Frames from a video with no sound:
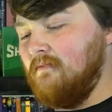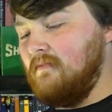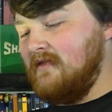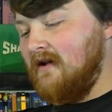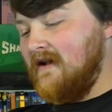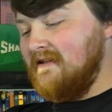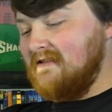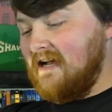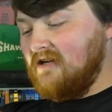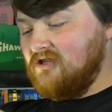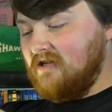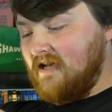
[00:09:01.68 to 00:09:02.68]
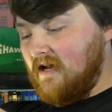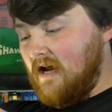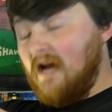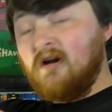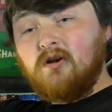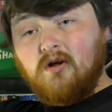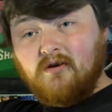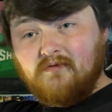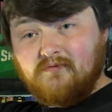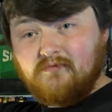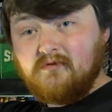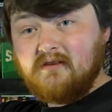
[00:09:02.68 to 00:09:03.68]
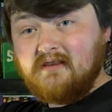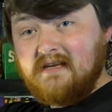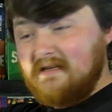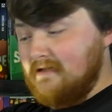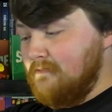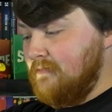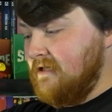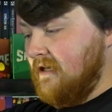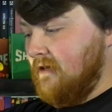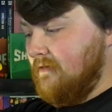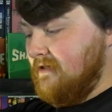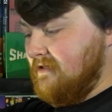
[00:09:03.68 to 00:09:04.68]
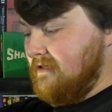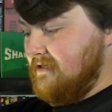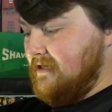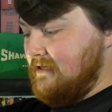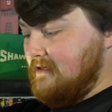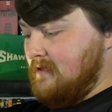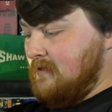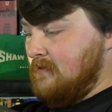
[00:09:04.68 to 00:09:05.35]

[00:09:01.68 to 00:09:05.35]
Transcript: There is actually, in a lot of these particular instances,